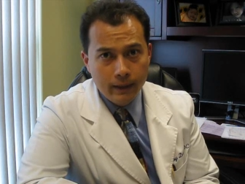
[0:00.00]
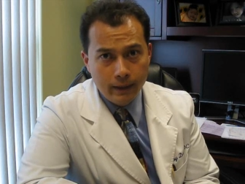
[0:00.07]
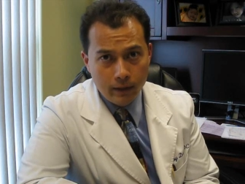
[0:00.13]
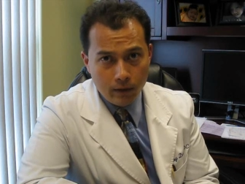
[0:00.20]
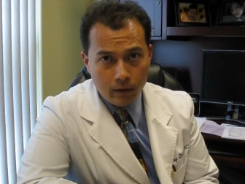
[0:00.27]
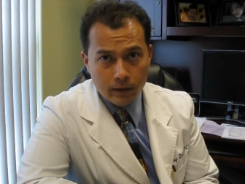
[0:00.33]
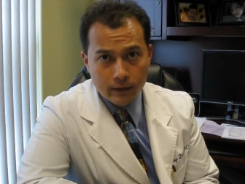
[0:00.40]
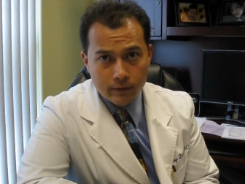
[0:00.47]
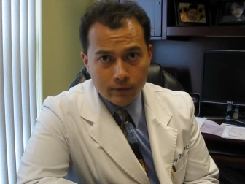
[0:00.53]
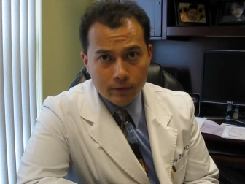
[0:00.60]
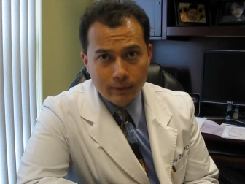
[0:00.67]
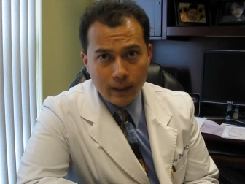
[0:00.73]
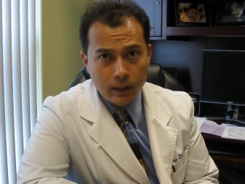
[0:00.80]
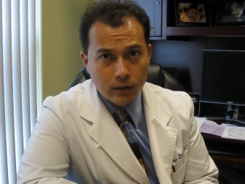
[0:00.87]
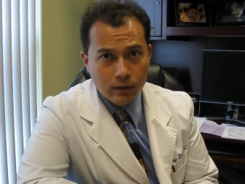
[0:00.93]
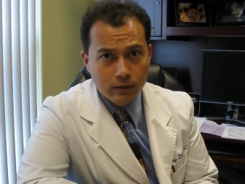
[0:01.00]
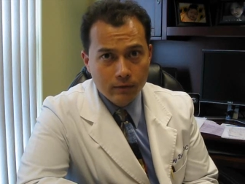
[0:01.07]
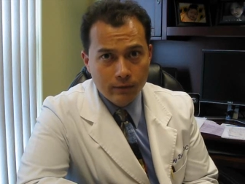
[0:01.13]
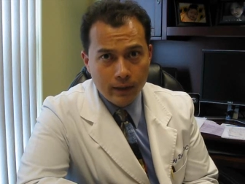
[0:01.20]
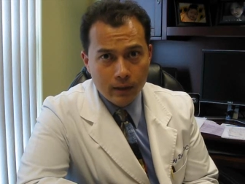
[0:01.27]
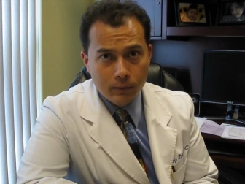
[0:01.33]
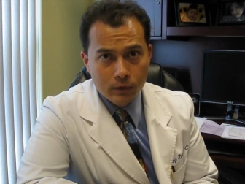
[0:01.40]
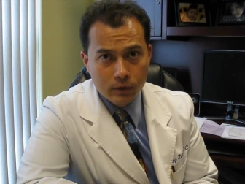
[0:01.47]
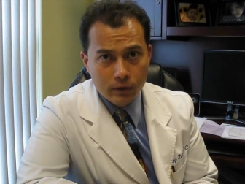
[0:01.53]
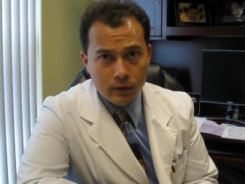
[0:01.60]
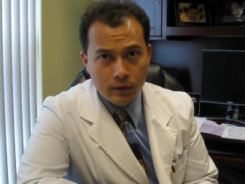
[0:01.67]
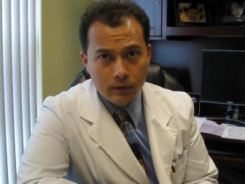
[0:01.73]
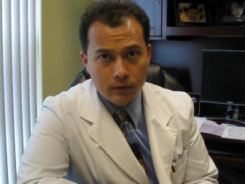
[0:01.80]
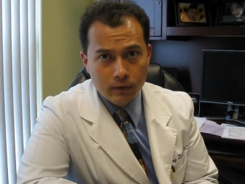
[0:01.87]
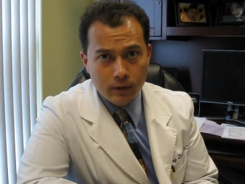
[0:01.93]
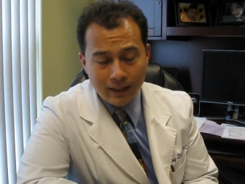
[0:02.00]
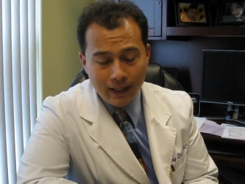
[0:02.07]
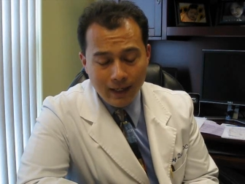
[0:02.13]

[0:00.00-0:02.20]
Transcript: get all the information available to you.